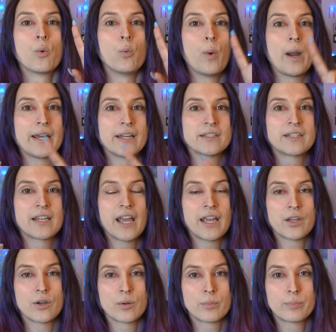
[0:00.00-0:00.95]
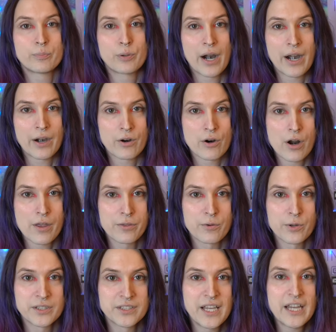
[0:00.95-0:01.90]
waiting to get your prior
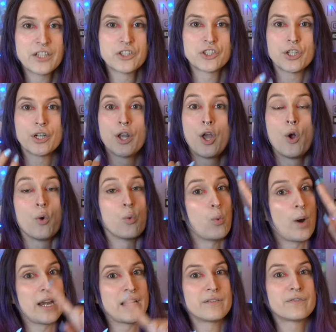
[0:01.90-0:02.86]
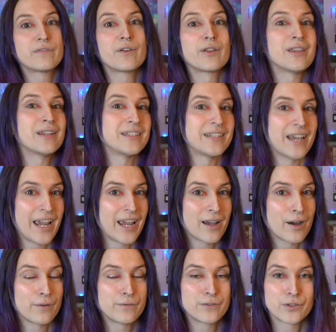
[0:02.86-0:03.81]
authorization, waiting for the
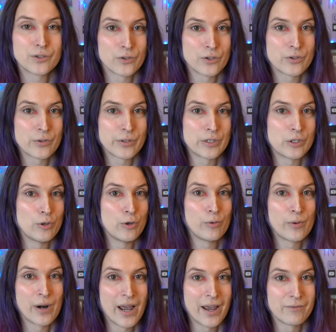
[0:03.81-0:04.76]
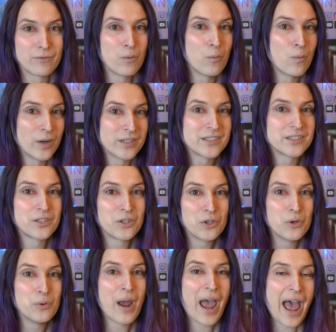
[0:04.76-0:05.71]
day of surgery to arrive once
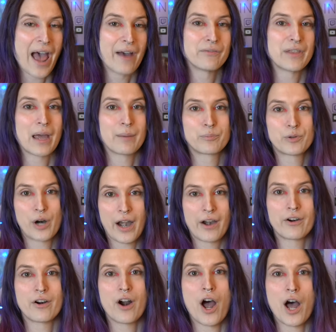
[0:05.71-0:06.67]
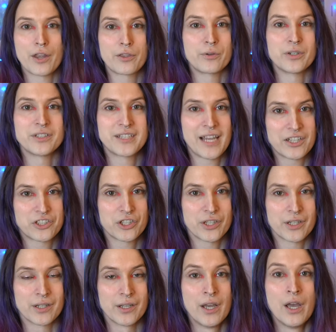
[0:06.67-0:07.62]
you have that prior authorization.